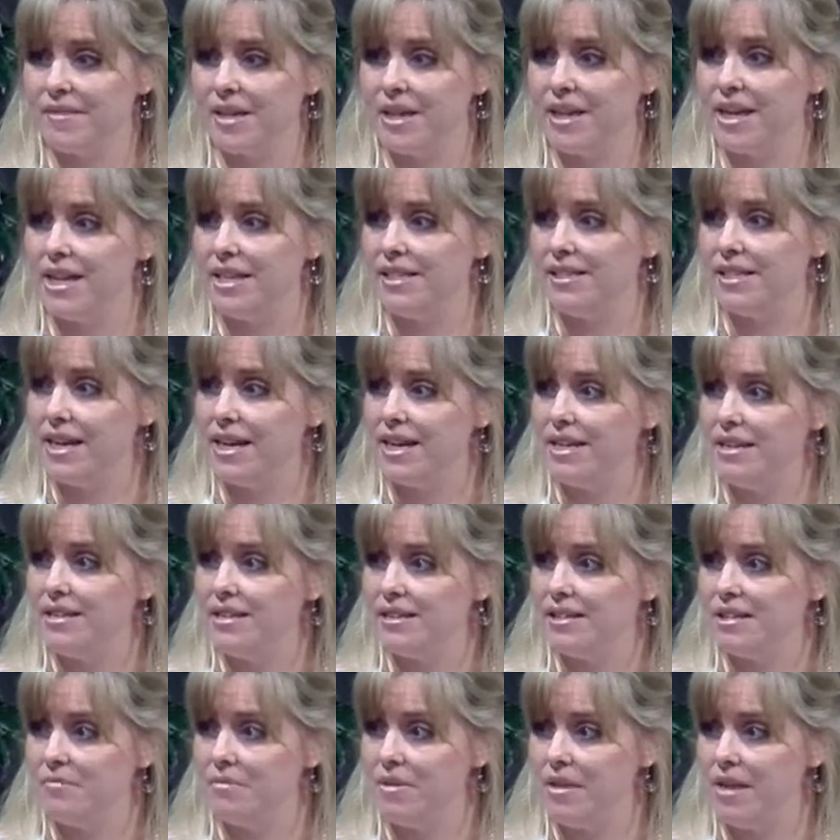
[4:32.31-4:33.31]
and he said it
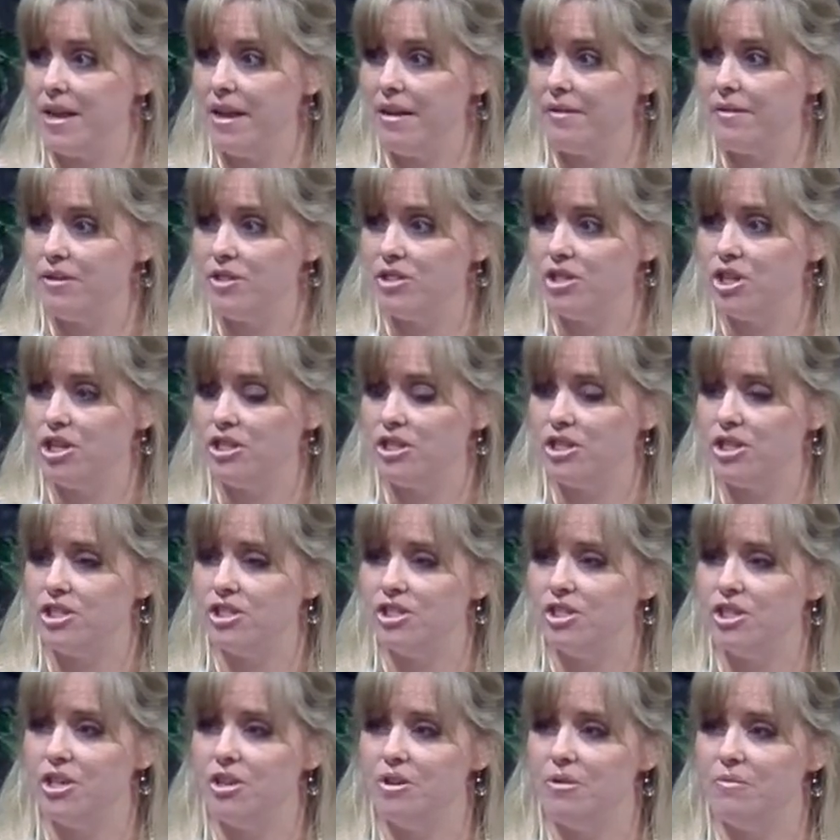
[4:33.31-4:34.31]
to some of the other
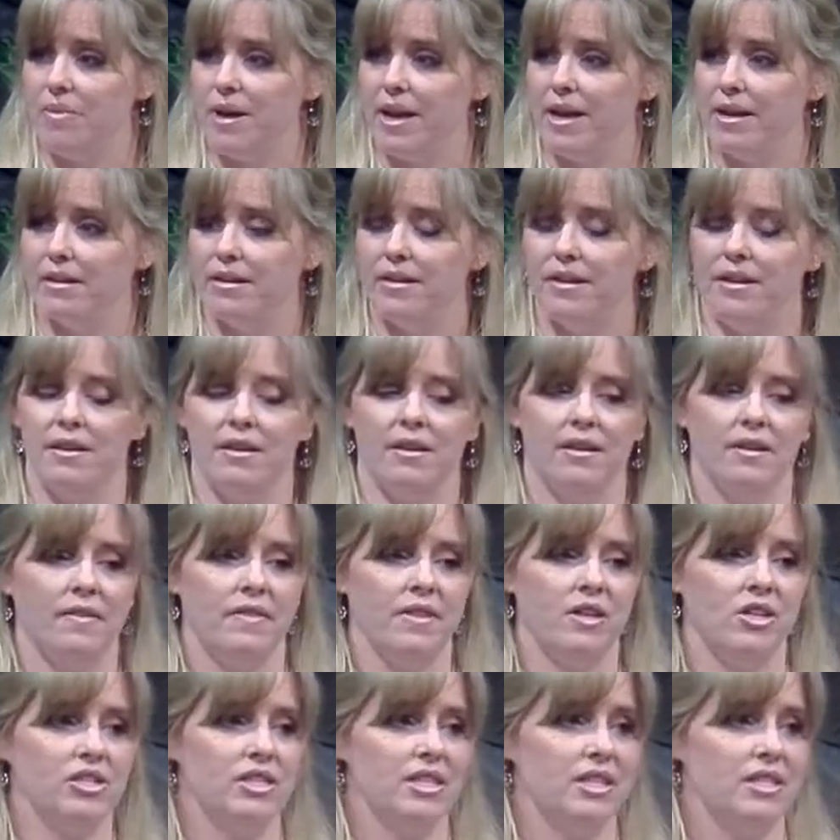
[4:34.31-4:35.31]
churches too, but
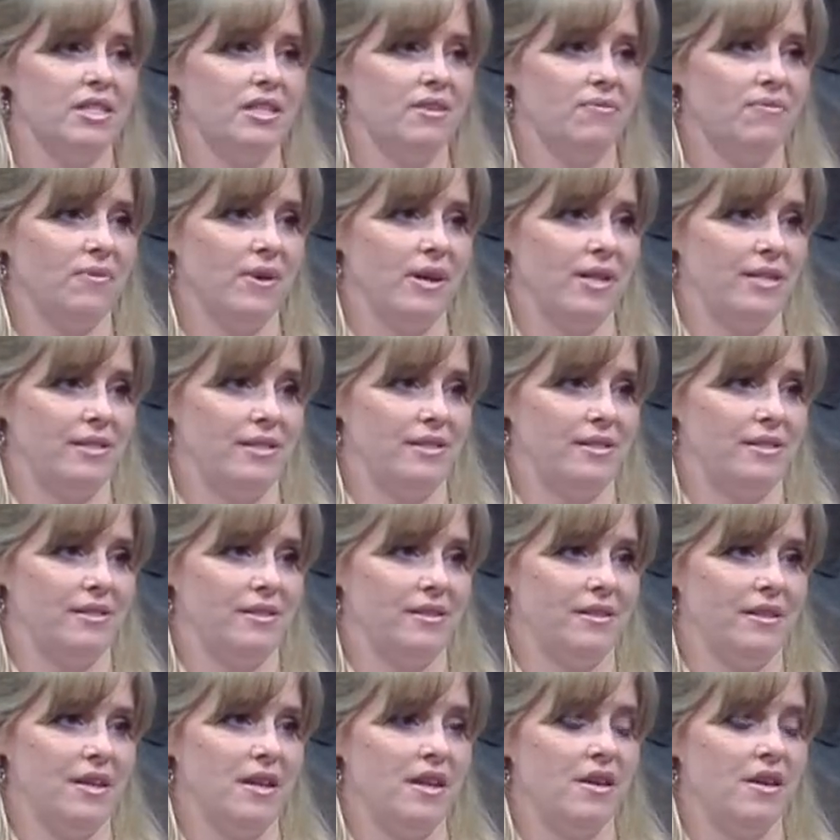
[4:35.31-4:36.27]
there's a difference.